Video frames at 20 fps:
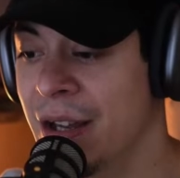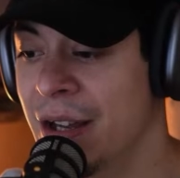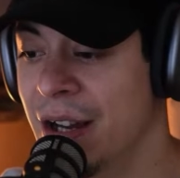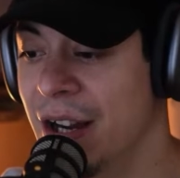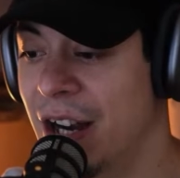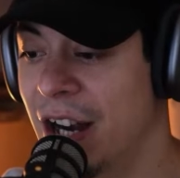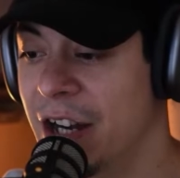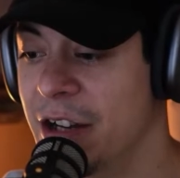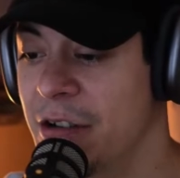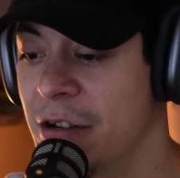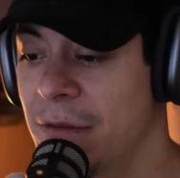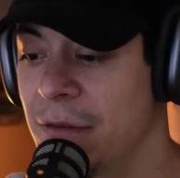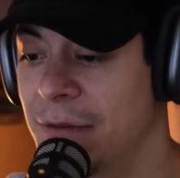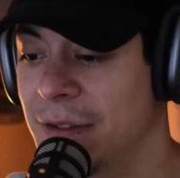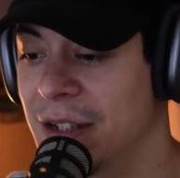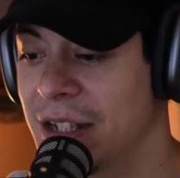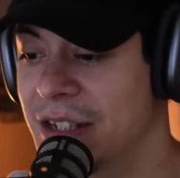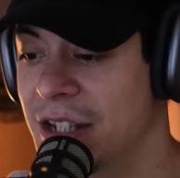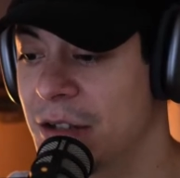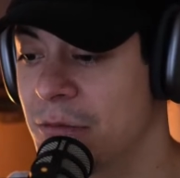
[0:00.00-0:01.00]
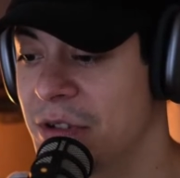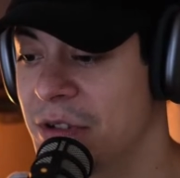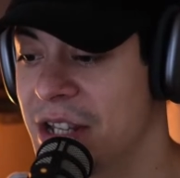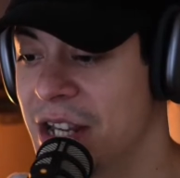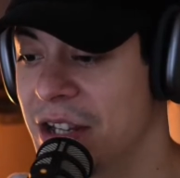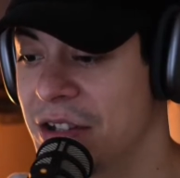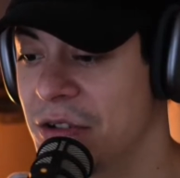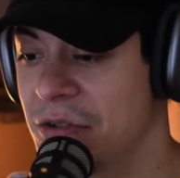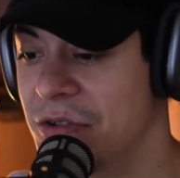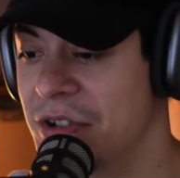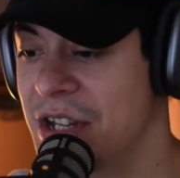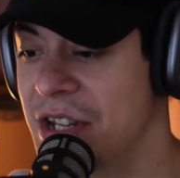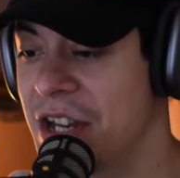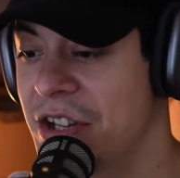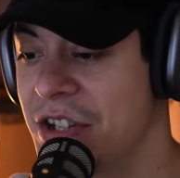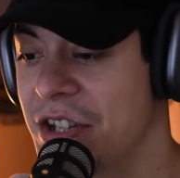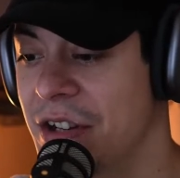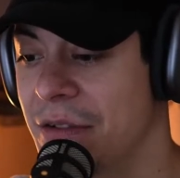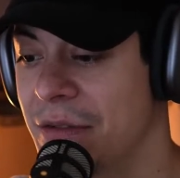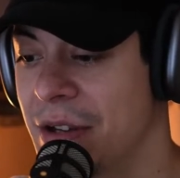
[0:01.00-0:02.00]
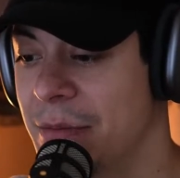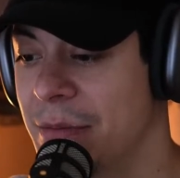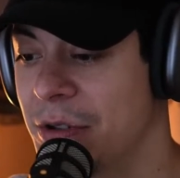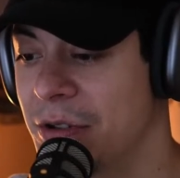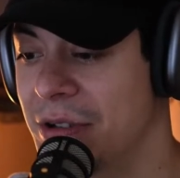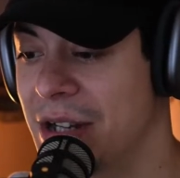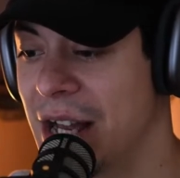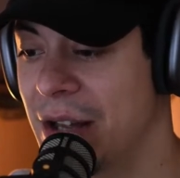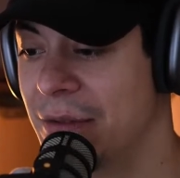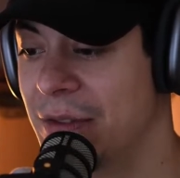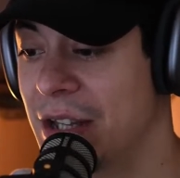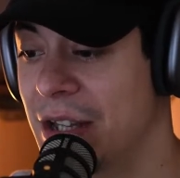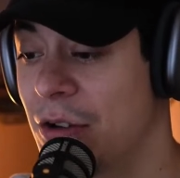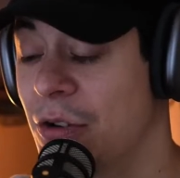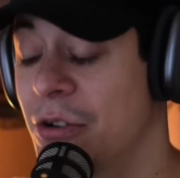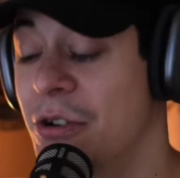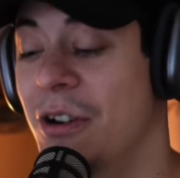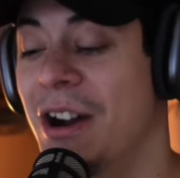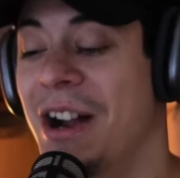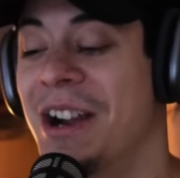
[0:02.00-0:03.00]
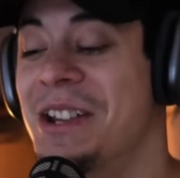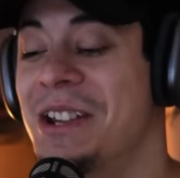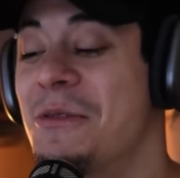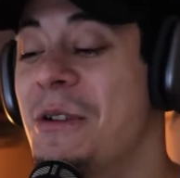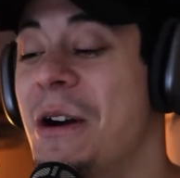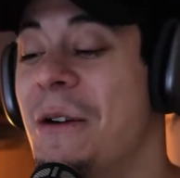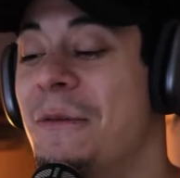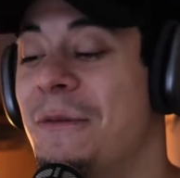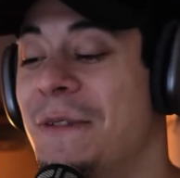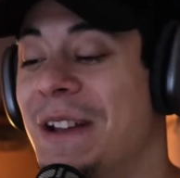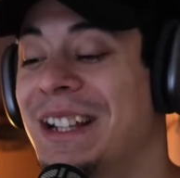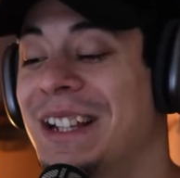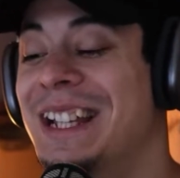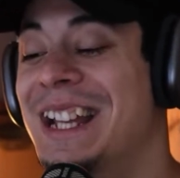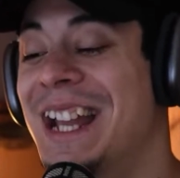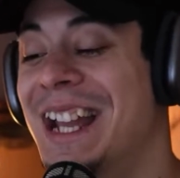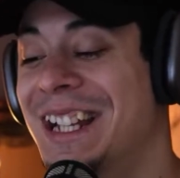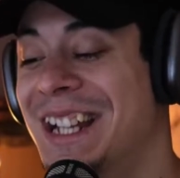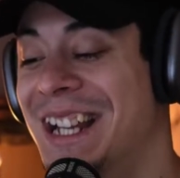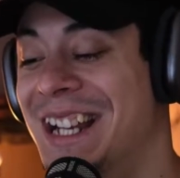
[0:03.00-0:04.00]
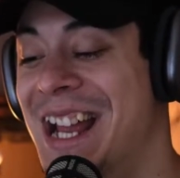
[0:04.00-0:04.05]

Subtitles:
are you afflicted with the Association of Hebrew Catholic? Or no, are you affiliated